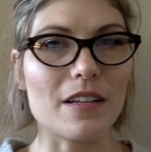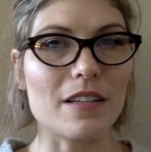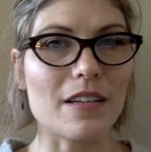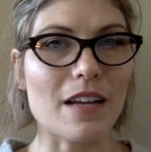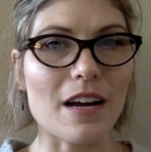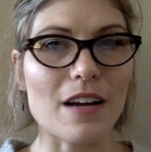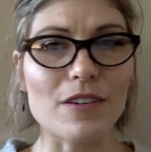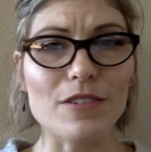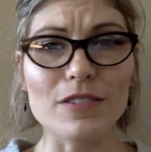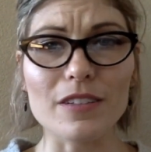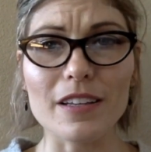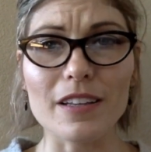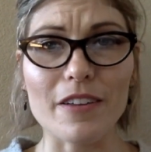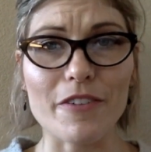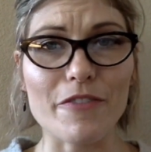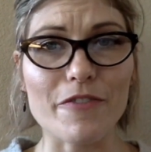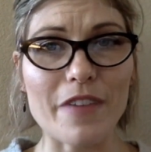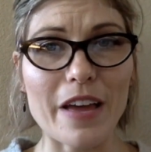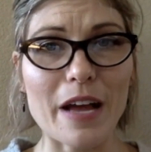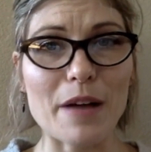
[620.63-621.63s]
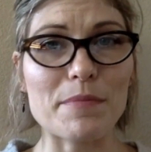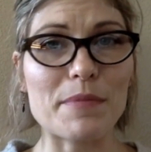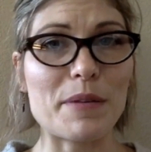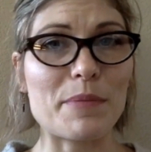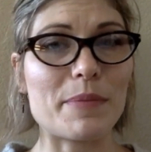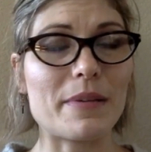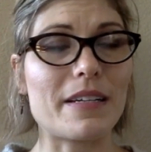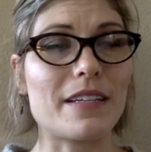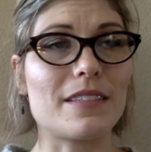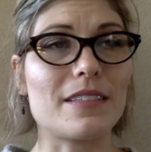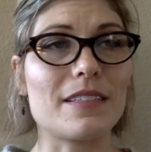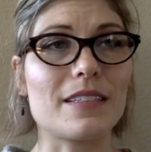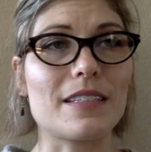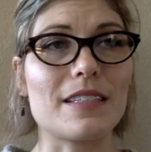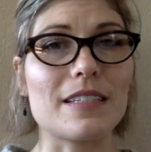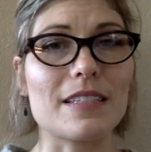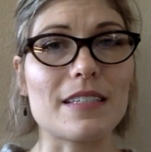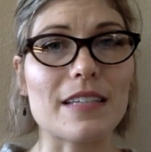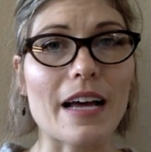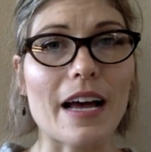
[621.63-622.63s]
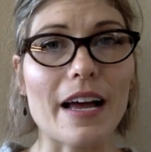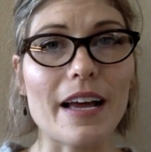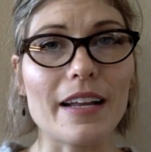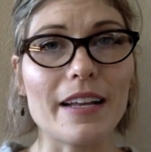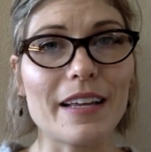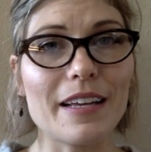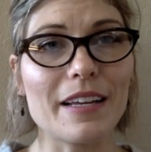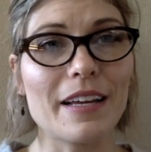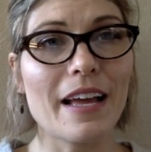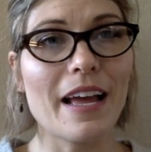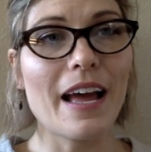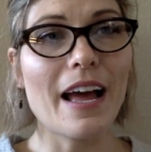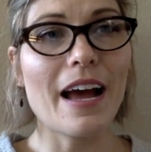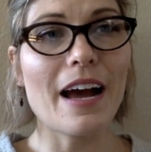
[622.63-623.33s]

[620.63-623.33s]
not only the family but into society,